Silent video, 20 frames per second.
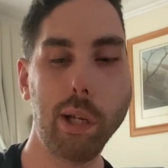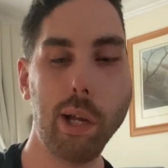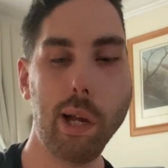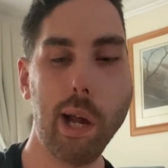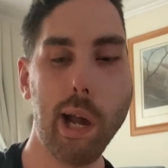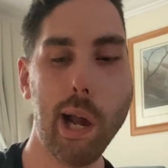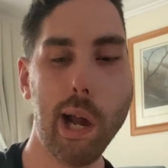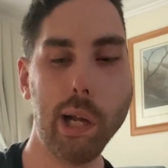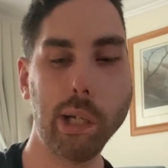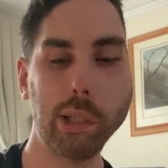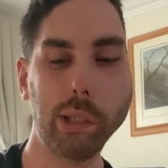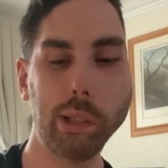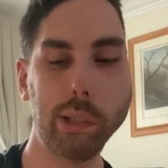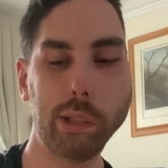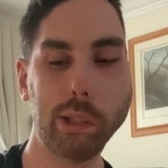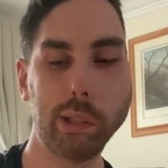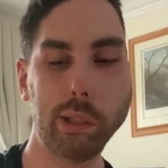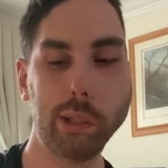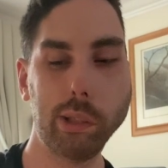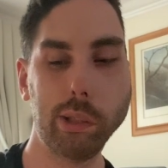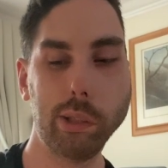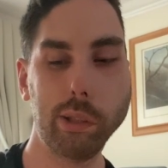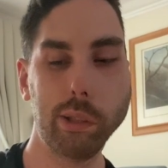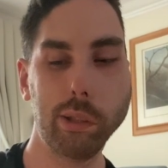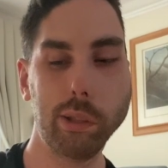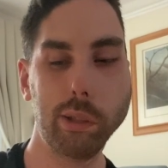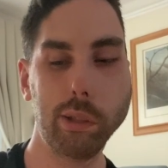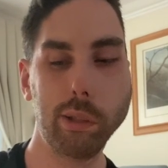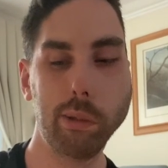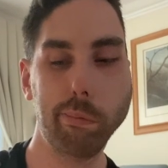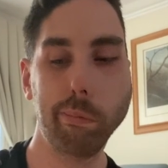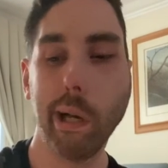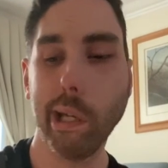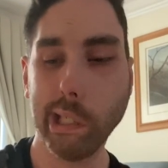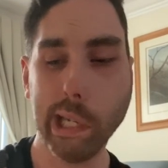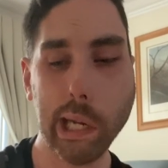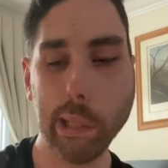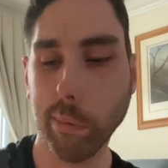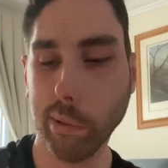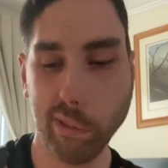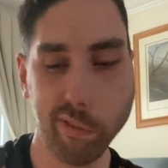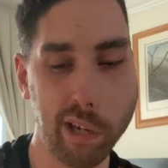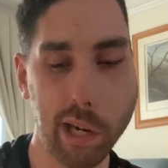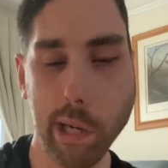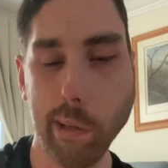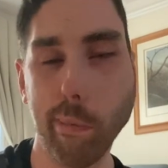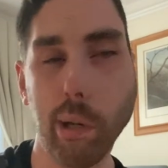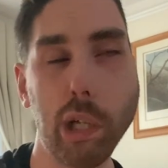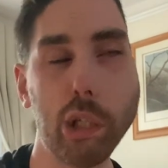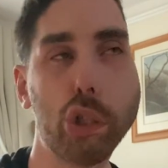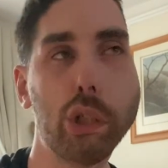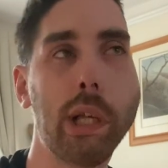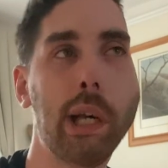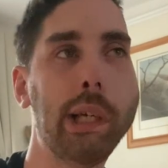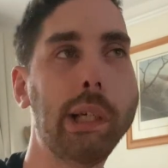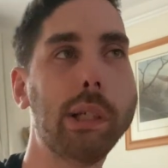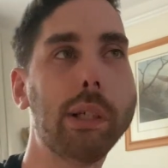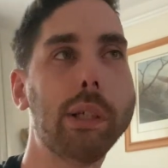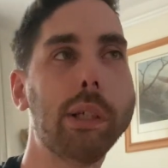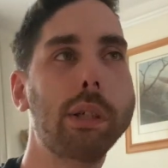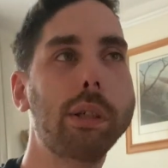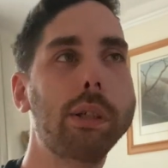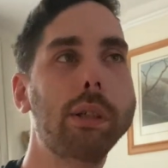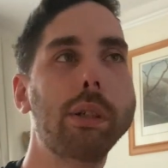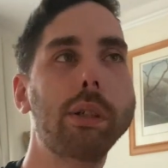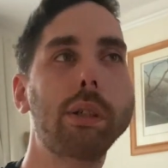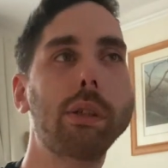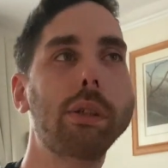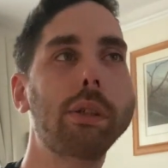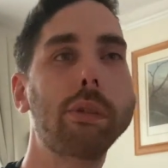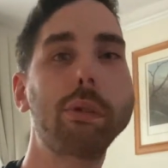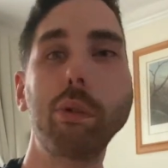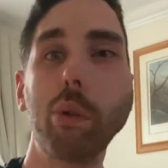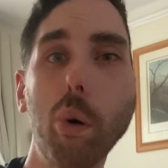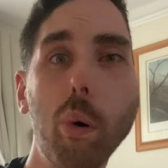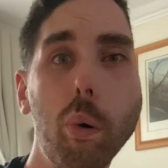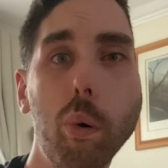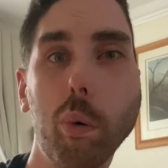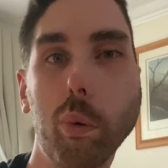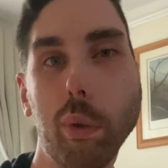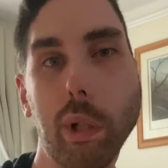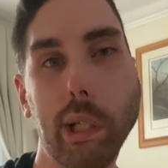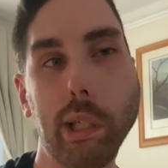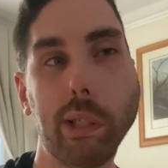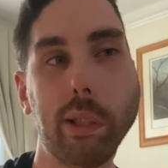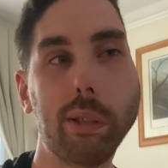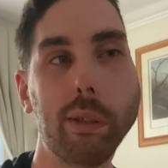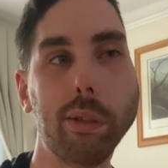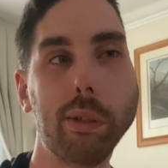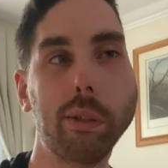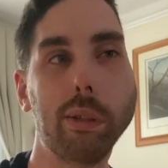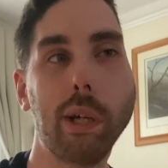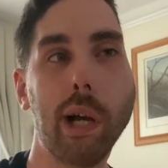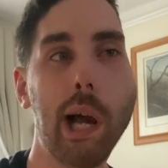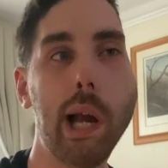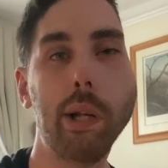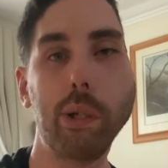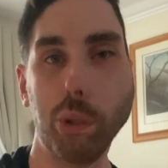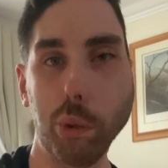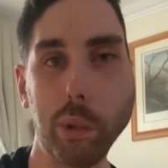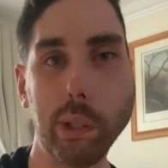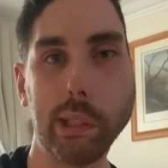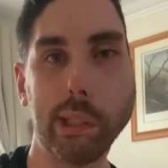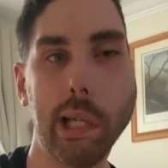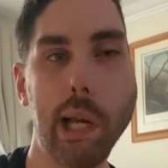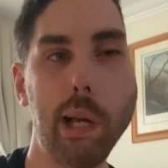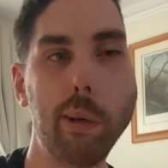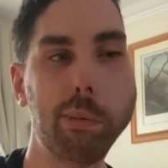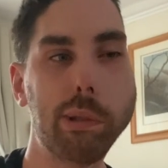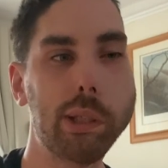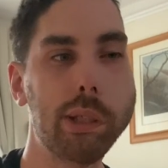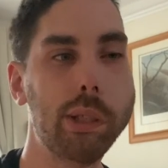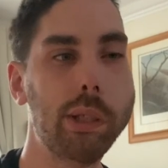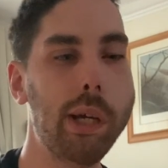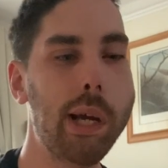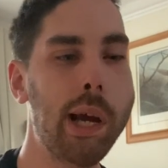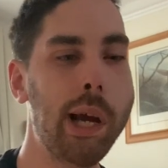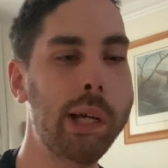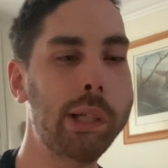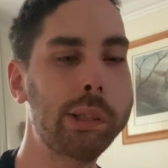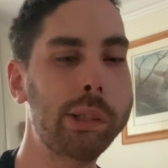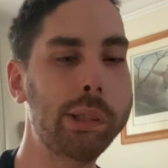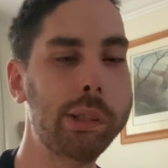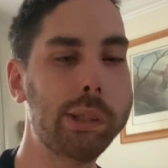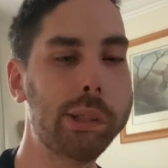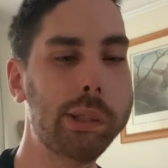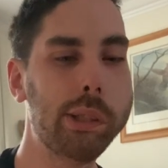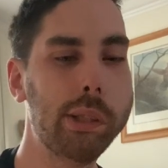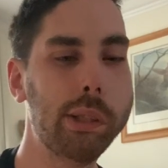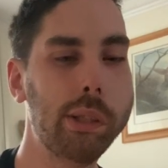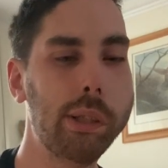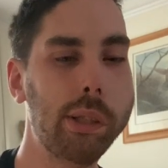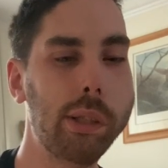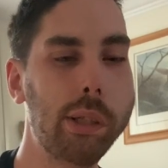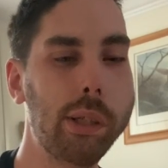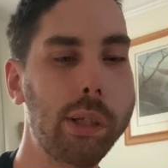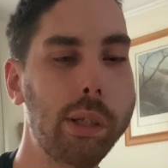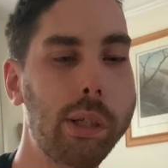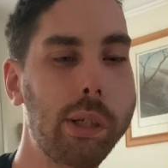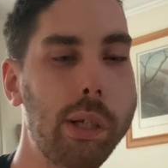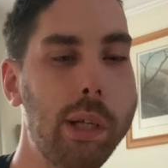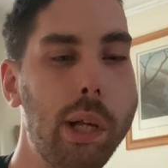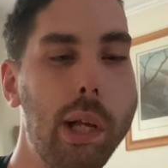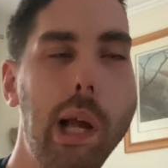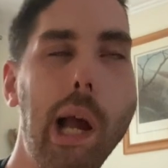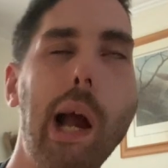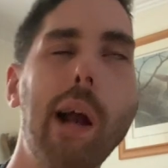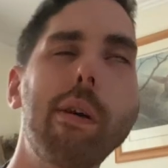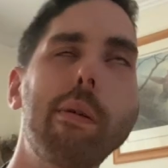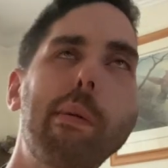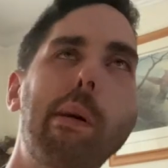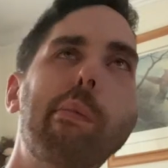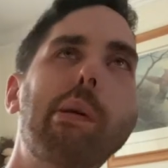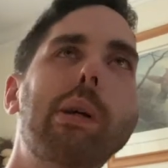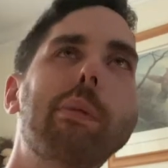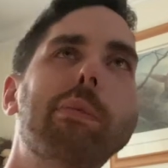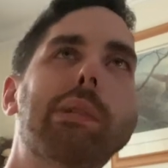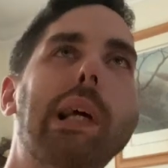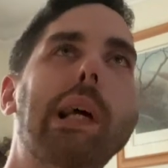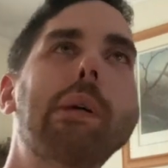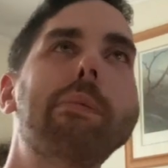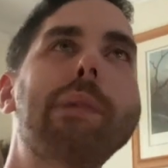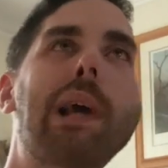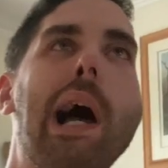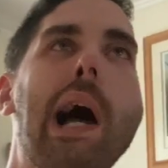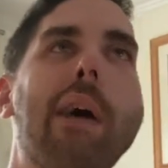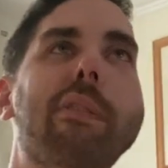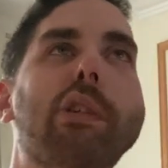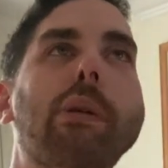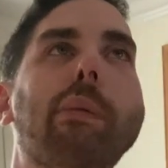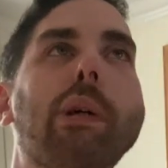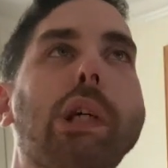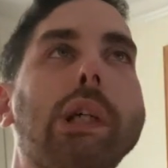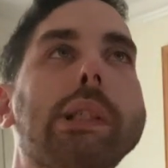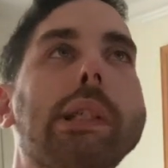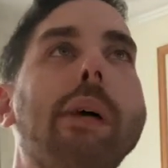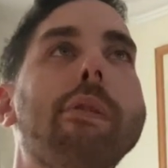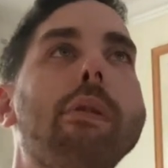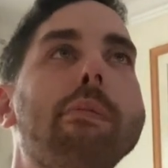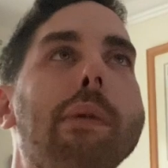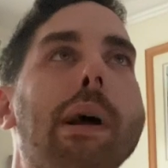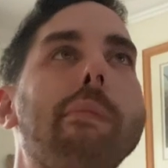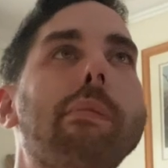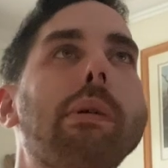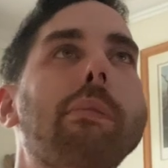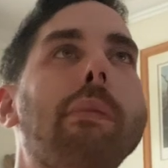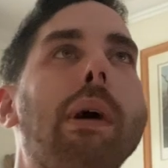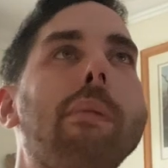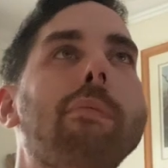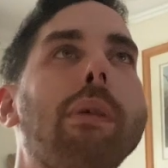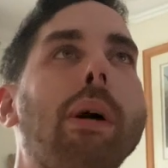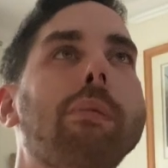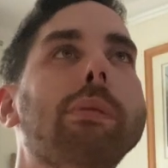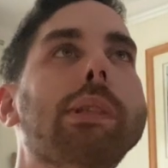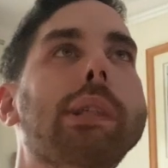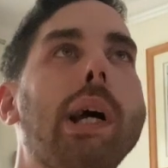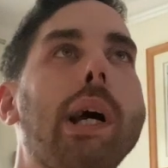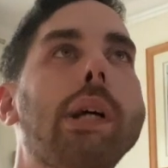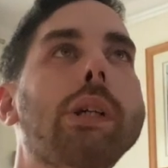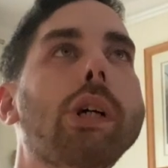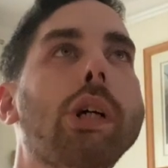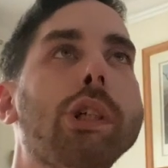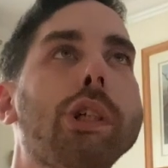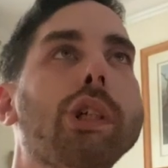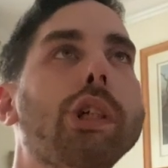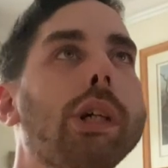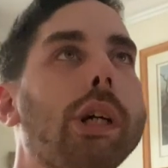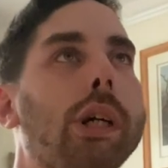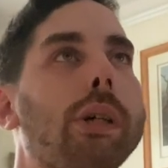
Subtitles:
And my dad was very much like, no, like, I do accept. And I remember him telling me after, because I remember my mum said, "Are you?"